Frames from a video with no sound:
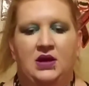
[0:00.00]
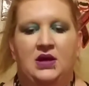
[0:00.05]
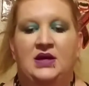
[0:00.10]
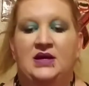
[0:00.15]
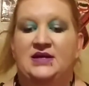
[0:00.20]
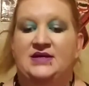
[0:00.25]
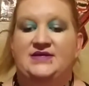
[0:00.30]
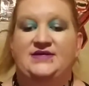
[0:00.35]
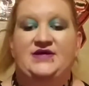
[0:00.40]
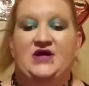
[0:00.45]

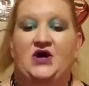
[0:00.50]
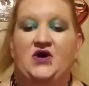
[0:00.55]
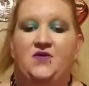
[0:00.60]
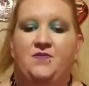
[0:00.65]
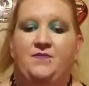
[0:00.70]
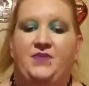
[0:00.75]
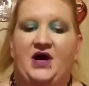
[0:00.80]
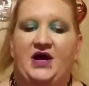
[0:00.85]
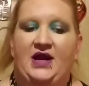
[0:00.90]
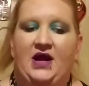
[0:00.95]
so,
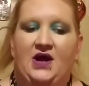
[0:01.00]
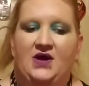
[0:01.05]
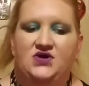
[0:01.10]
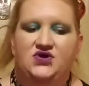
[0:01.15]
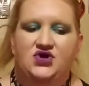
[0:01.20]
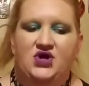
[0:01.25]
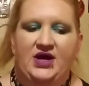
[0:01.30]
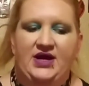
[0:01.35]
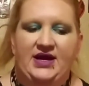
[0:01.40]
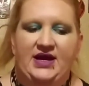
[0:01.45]
but I'll
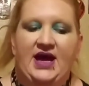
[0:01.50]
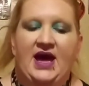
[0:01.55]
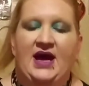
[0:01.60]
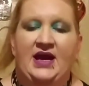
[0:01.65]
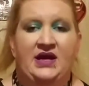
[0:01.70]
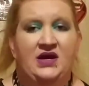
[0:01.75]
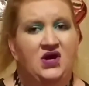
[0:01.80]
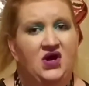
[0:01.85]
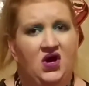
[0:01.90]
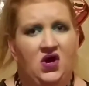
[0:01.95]
try to kind
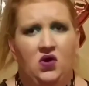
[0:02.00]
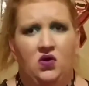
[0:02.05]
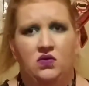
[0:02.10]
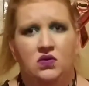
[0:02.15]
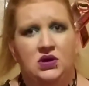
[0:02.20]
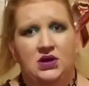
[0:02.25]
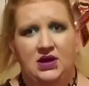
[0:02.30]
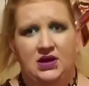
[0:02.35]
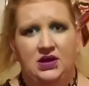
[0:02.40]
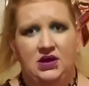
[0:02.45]
of go
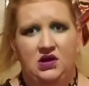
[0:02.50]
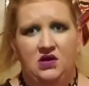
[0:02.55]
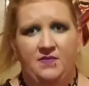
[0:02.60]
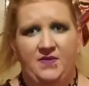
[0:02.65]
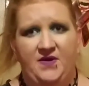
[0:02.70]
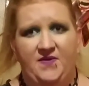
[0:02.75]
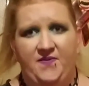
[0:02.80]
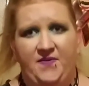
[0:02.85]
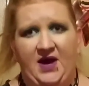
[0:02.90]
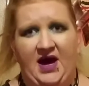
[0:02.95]
a little
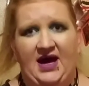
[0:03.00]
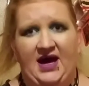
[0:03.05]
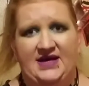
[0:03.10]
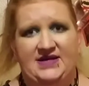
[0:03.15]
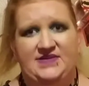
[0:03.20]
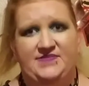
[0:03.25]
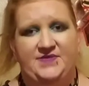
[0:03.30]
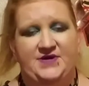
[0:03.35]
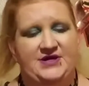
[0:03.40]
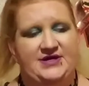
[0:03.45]
bit fast,
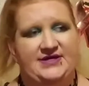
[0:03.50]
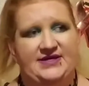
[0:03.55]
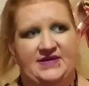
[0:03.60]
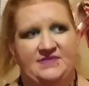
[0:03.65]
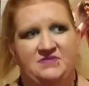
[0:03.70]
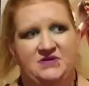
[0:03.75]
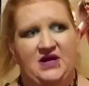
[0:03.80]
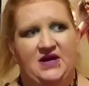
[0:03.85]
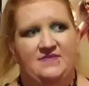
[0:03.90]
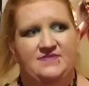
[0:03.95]
but
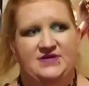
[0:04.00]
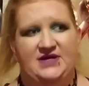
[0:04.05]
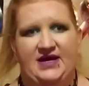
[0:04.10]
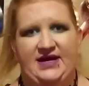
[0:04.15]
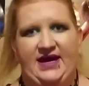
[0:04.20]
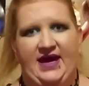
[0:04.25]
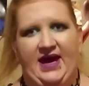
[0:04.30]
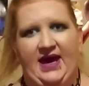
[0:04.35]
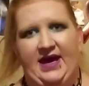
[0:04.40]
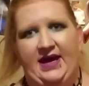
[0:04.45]
sometimes I
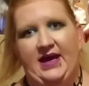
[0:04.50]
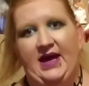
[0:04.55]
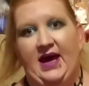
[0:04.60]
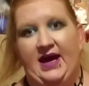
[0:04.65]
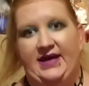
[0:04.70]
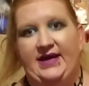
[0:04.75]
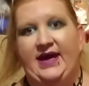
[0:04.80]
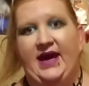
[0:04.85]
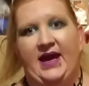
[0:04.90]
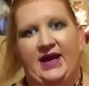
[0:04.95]
get, I
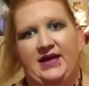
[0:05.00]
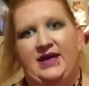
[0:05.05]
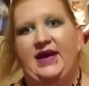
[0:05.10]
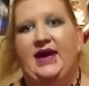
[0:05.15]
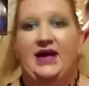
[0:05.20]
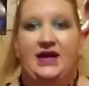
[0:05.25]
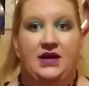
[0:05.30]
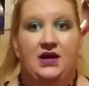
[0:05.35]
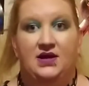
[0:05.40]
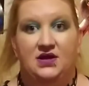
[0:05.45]
can
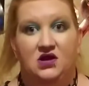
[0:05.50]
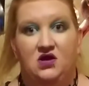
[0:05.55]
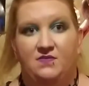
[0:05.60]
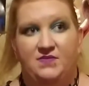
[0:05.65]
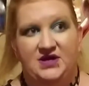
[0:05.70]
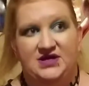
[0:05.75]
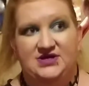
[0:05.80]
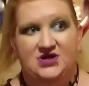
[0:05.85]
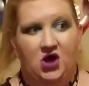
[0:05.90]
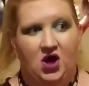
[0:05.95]
get a little
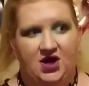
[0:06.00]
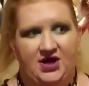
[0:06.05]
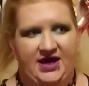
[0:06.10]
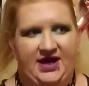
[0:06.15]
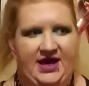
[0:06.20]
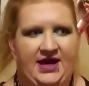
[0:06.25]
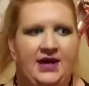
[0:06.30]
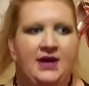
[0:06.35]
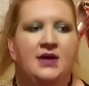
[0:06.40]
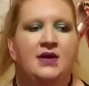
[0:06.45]
bit
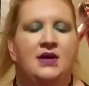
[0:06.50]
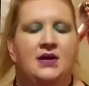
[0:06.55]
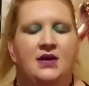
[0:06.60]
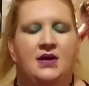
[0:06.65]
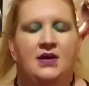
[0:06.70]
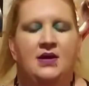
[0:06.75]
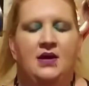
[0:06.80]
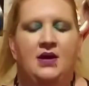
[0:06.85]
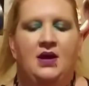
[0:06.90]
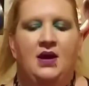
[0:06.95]
talky.
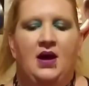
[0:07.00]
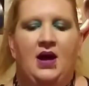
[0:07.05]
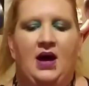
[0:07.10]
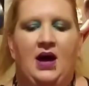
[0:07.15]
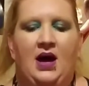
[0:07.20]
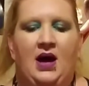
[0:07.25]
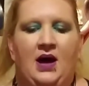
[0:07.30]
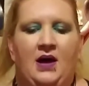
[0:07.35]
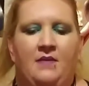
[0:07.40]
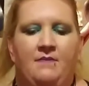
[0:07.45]

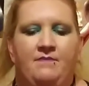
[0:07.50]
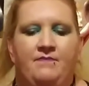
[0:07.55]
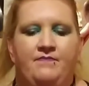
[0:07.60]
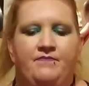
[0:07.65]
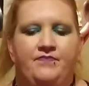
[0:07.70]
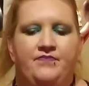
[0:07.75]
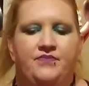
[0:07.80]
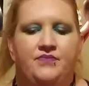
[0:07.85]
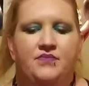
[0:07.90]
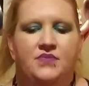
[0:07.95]
Um,
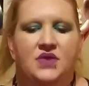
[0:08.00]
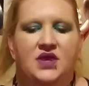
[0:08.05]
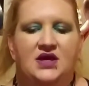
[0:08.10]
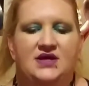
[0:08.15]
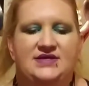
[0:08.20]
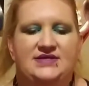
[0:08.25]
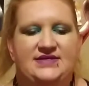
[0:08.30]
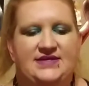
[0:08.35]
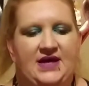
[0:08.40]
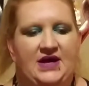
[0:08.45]

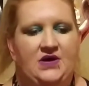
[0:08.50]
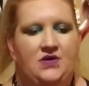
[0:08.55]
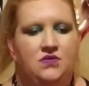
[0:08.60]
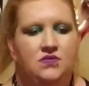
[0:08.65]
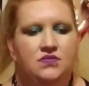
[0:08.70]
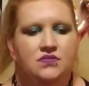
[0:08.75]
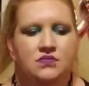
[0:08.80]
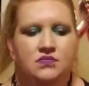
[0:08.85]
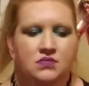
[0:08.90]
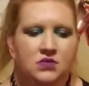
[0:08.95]
so,
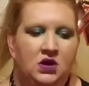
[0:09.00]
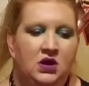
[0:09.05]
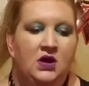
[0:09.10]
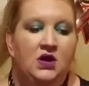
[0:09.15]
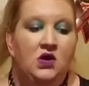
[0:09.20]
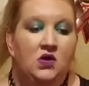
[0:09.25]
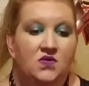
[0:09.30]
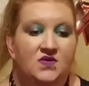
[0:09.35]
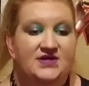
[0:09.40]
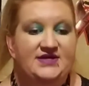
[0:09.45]

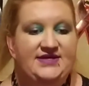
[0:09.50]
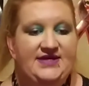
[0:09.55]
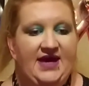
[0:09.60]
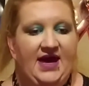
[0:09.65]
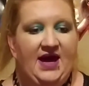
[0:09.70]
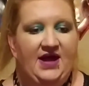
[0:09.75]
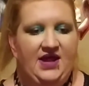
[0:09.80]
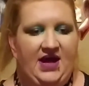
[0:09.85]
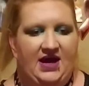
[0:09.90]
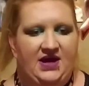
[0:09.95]
we'll see
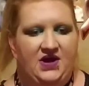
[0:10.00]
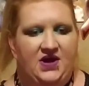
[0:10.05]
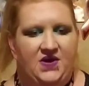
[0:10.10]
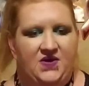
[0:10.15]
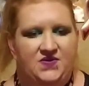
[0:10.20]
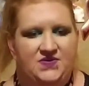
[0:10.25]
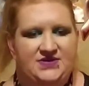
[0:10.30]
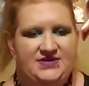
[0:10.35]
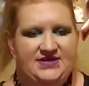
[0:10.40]
how that goes.